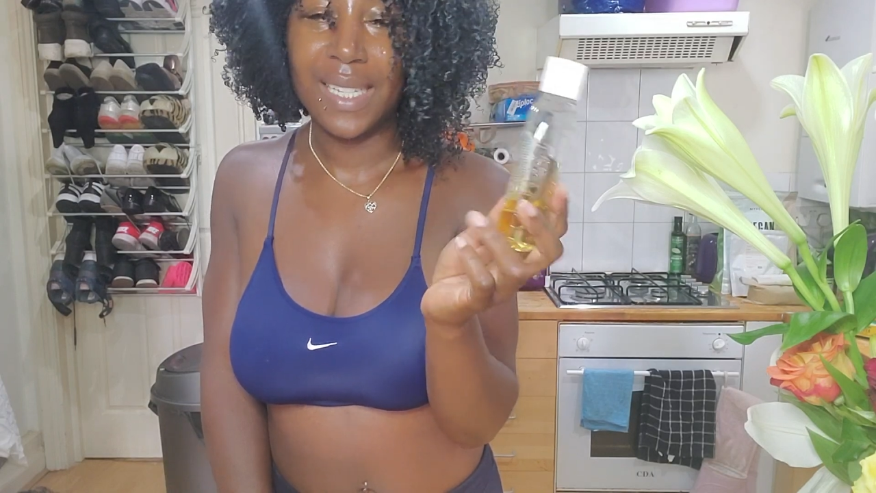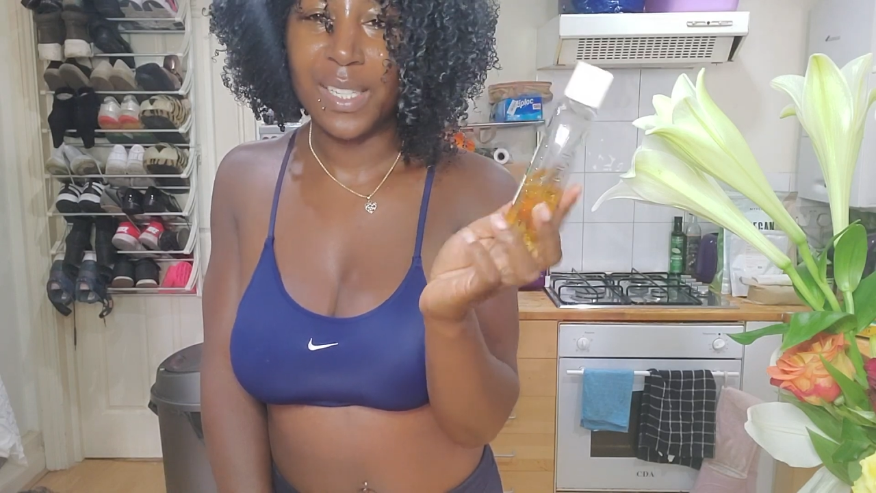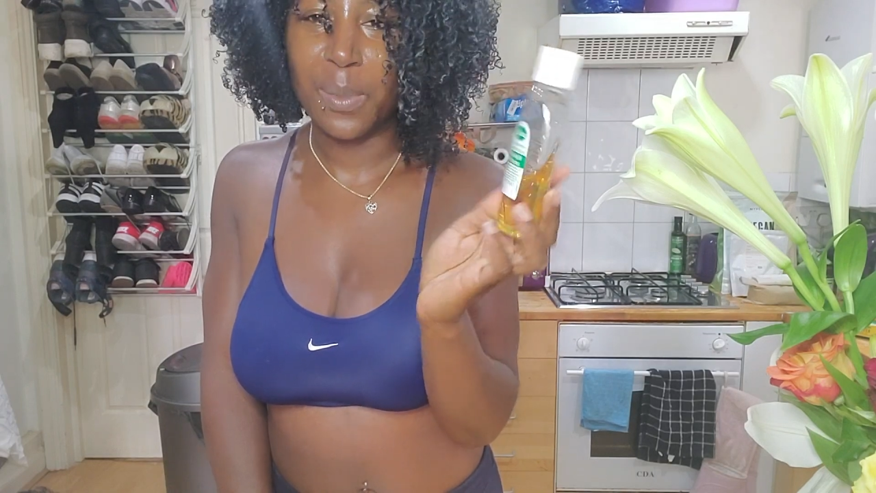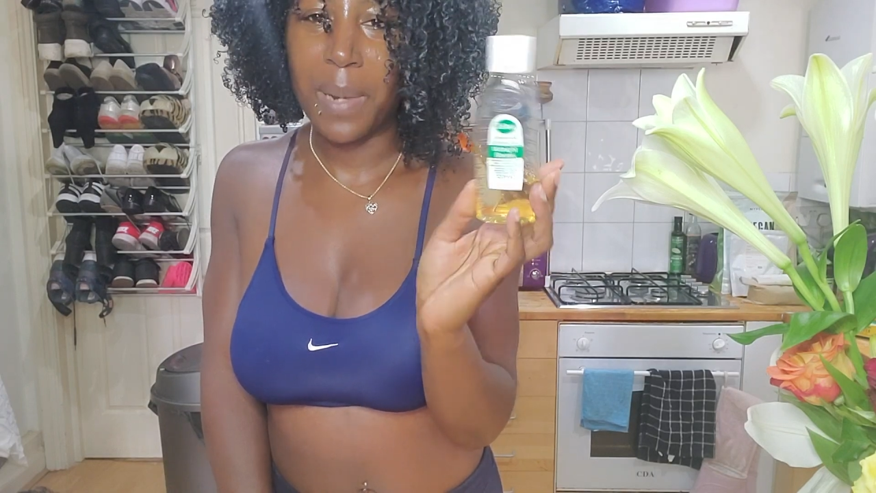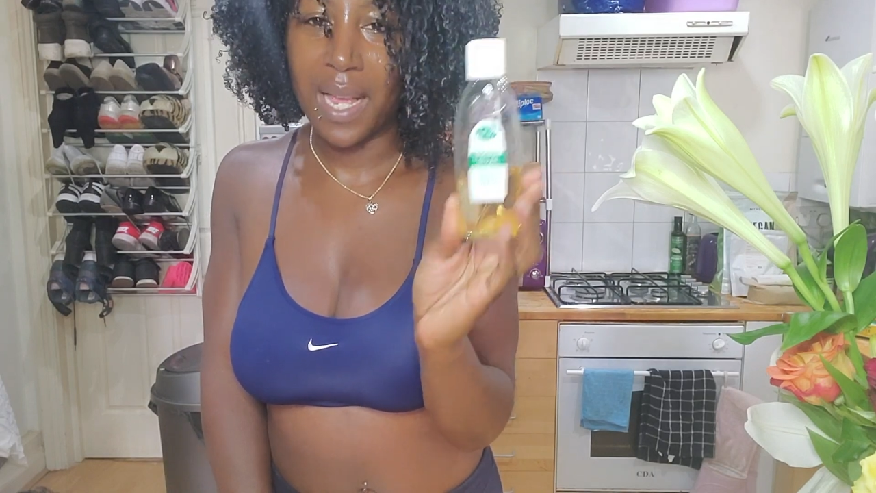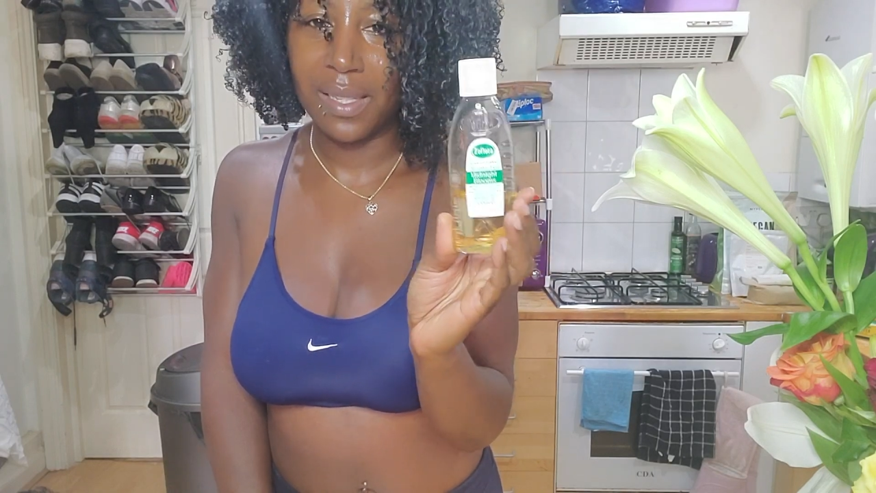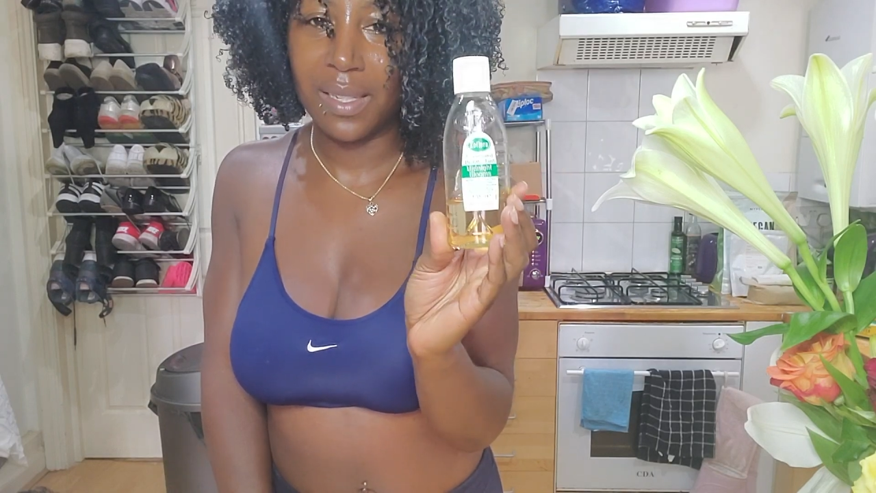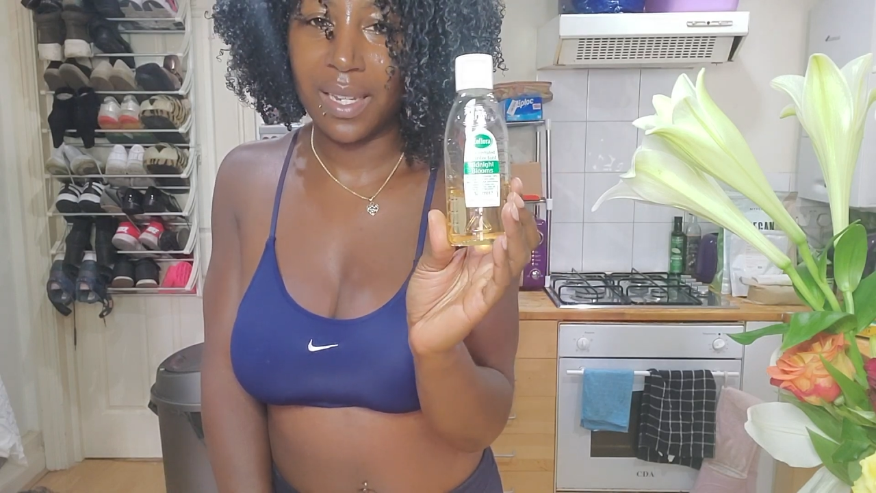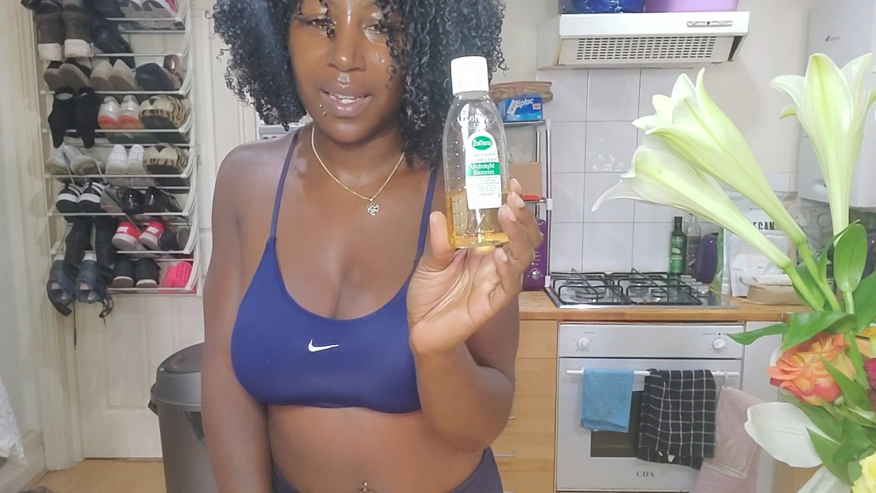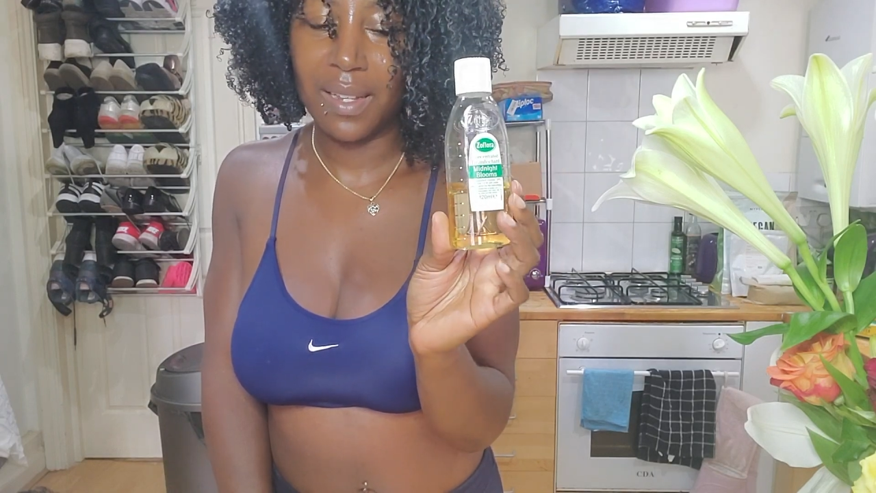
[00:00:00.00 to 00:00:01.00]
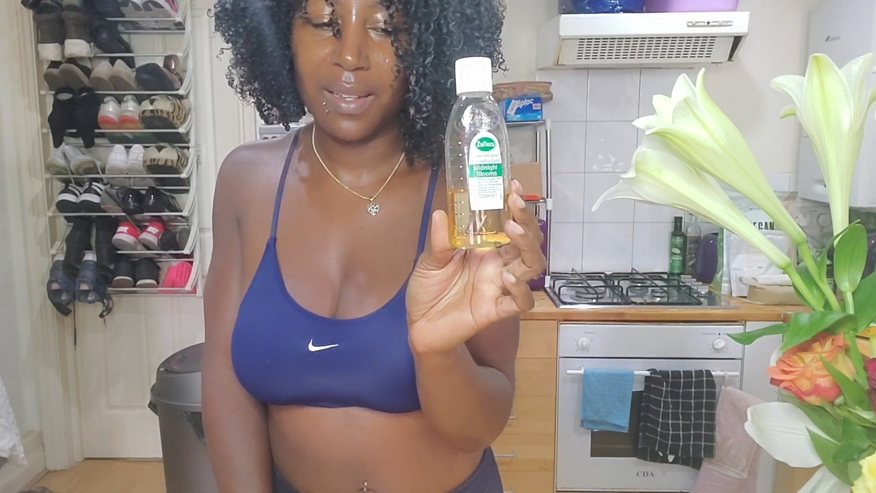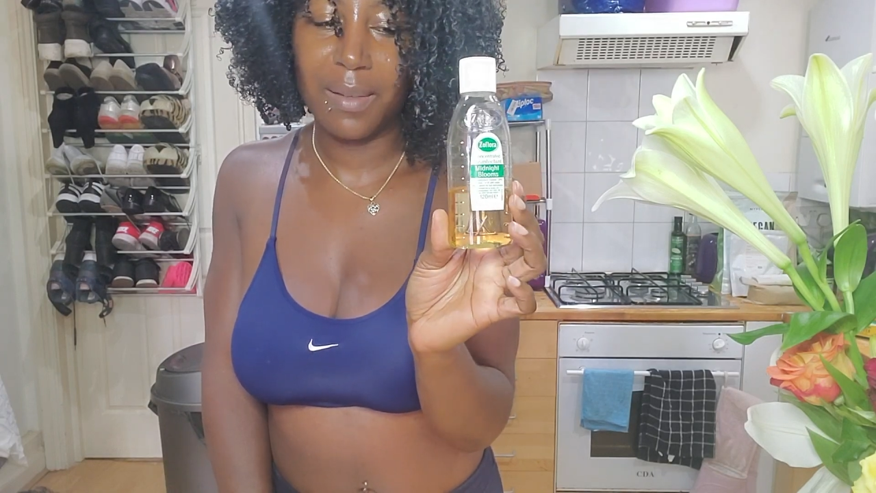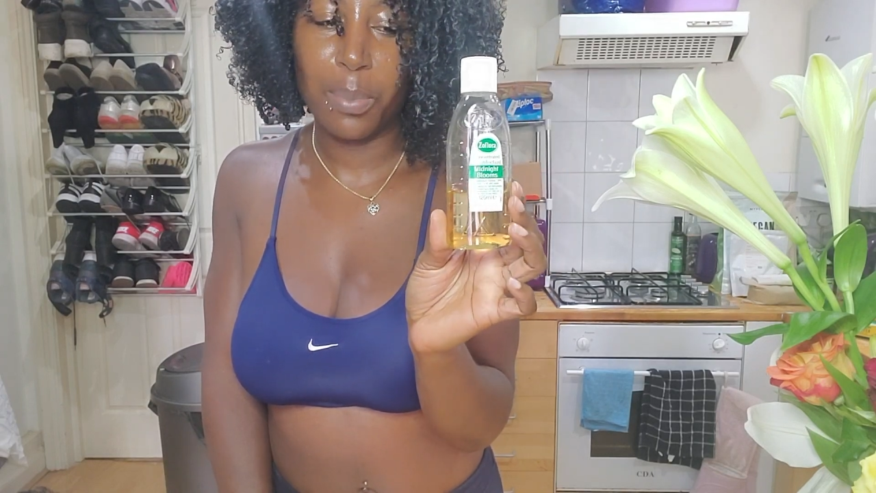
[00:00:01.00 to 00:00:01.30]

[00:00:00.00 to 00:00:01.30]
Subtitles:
is a plastic